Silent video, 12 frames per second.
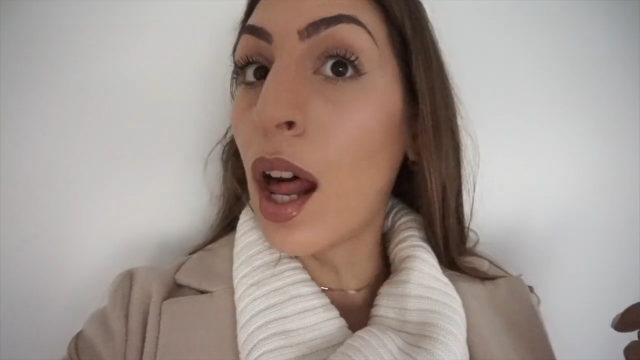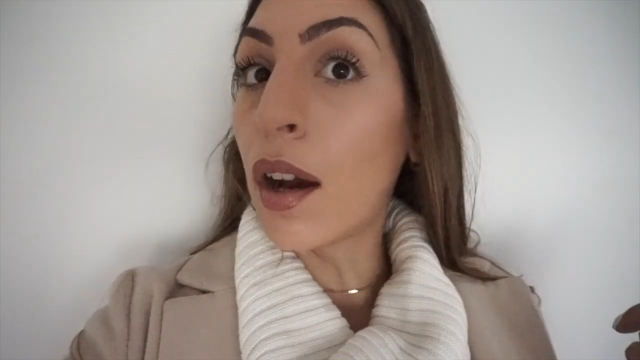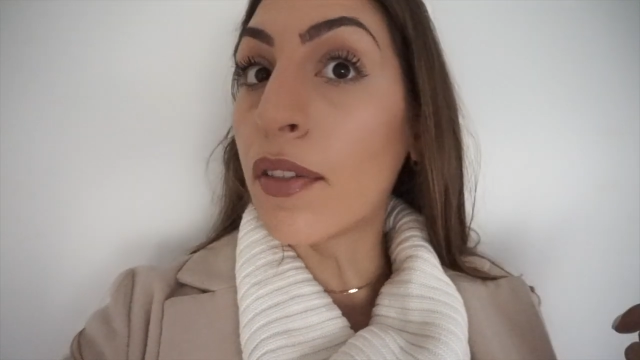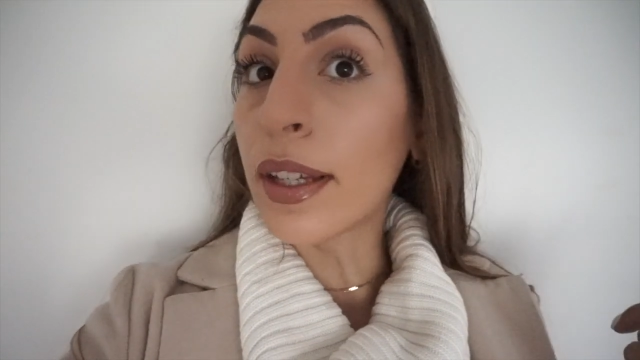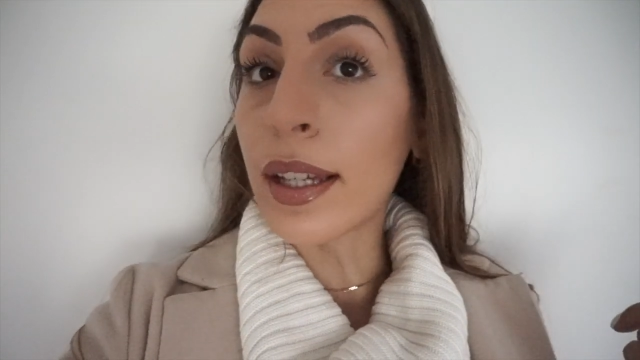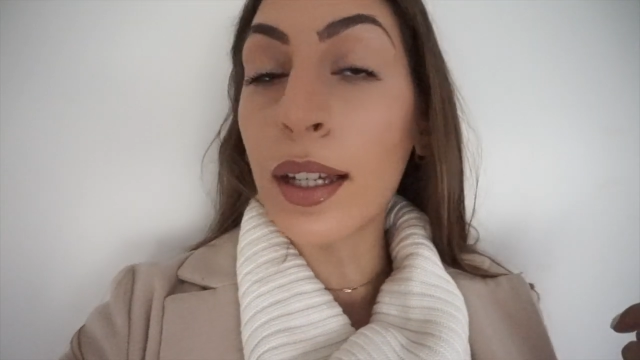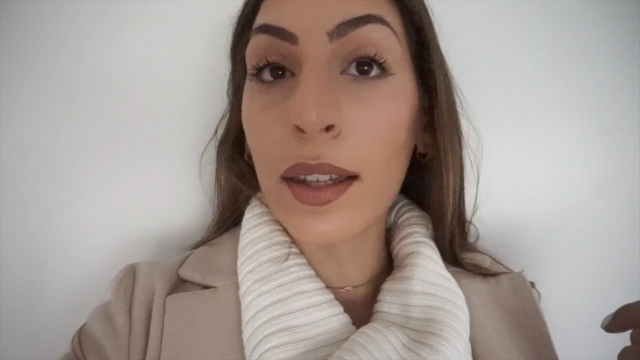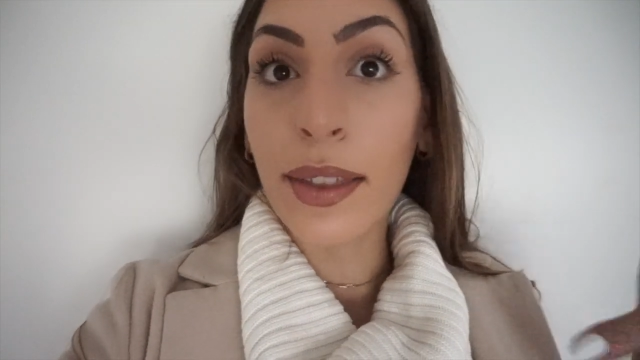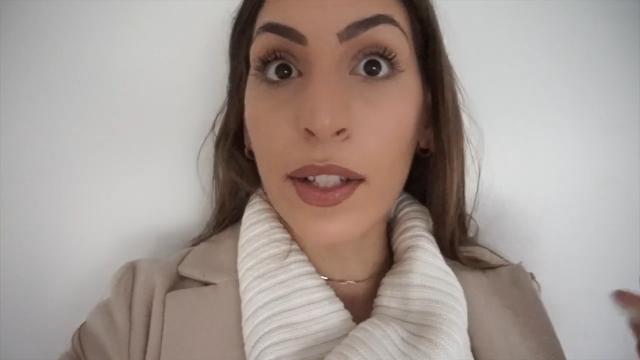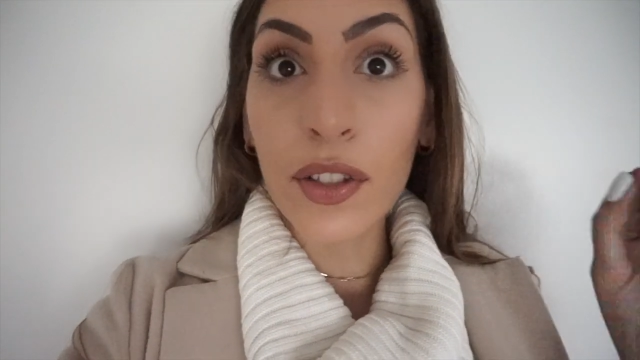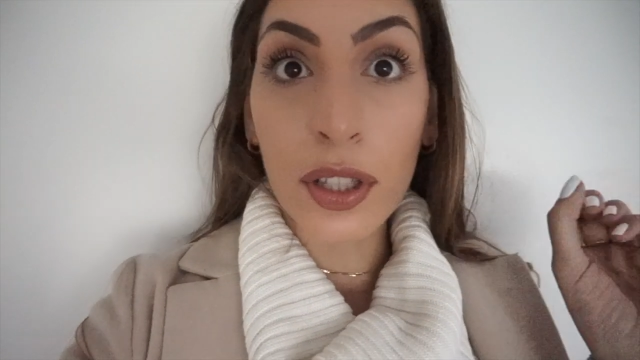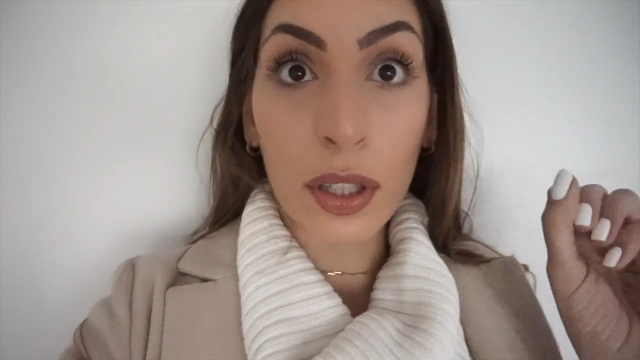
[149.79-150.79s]
Love it.
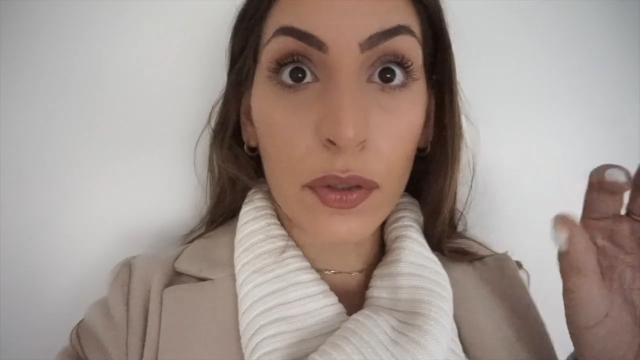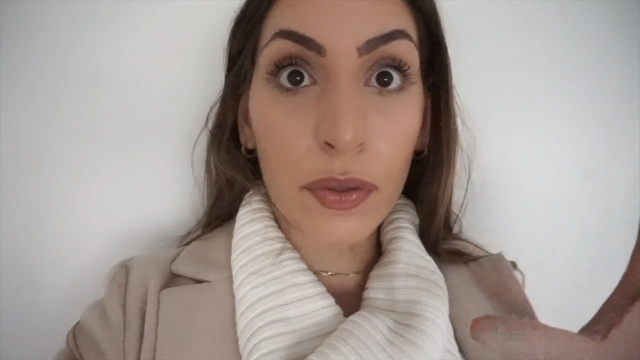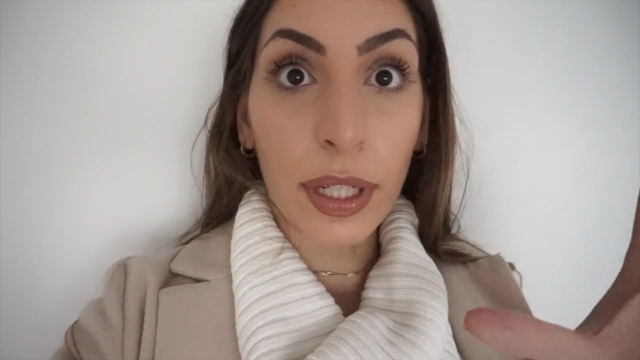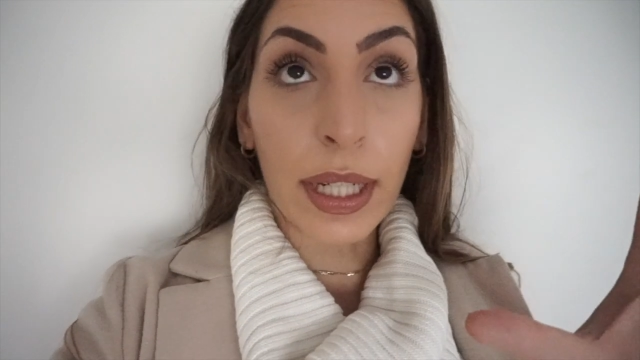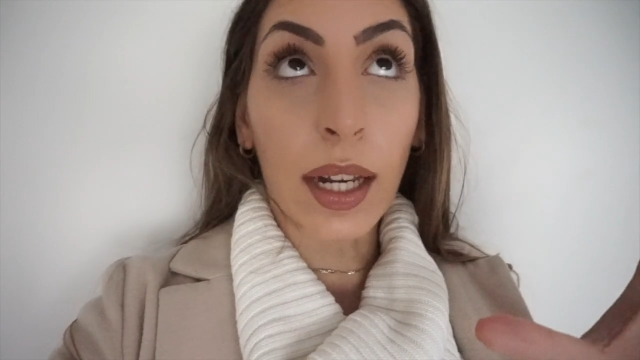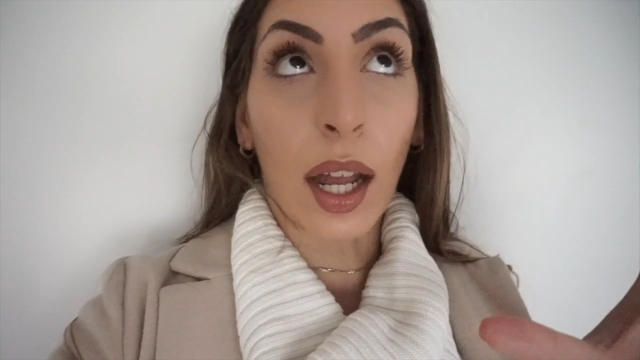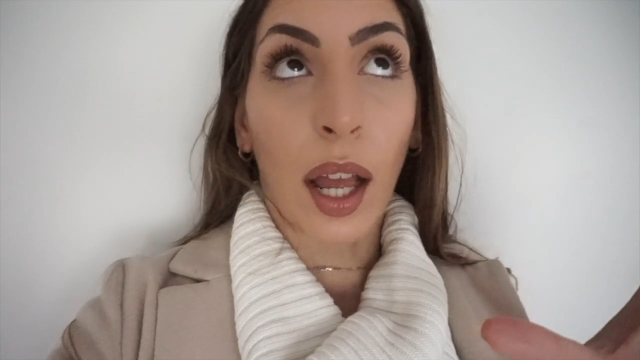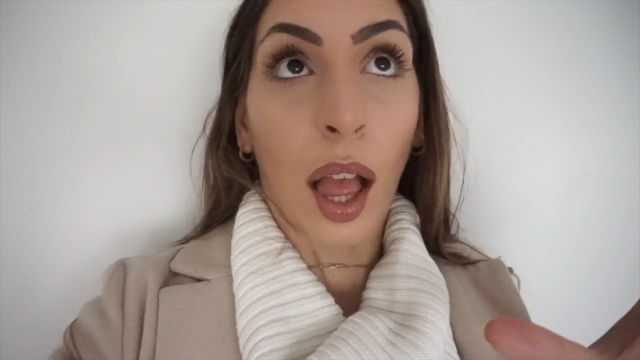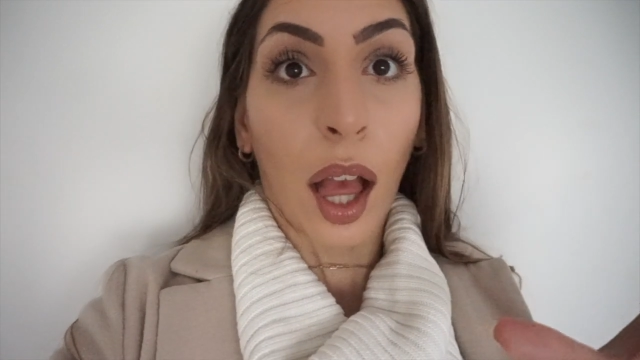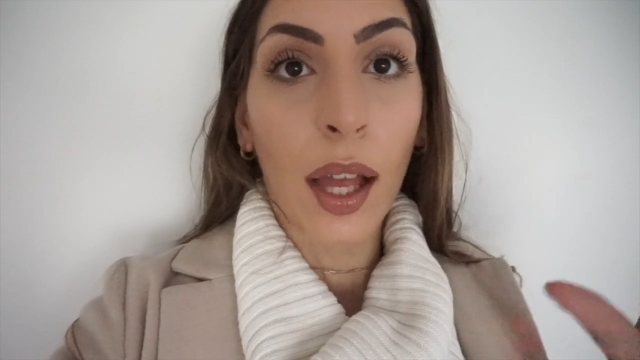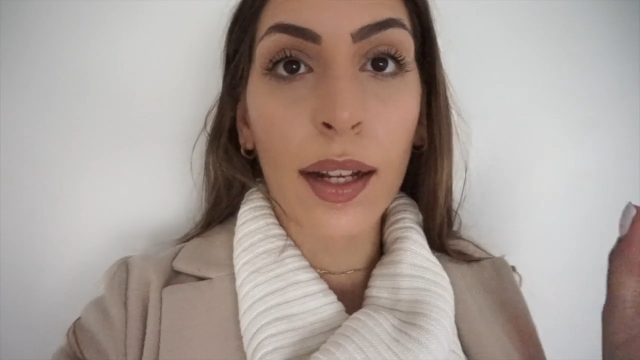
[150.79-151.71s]
They just look really like,